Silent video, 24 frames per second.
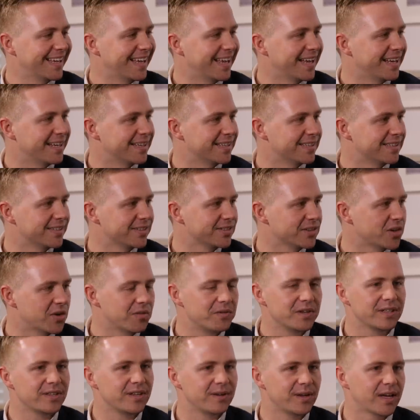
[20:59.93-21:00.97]
And uh, so
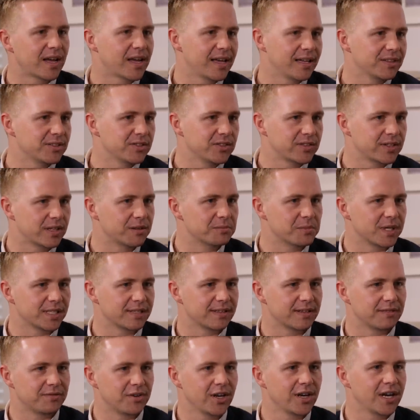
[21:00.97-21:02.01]
obviously I had to sell my
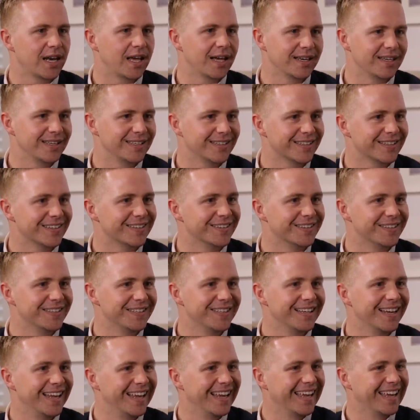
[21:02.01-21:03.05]
stuff online, you
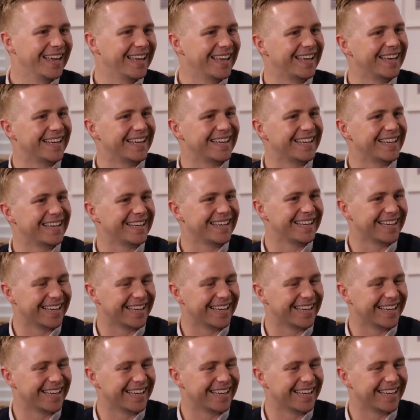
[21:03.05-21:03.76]
know.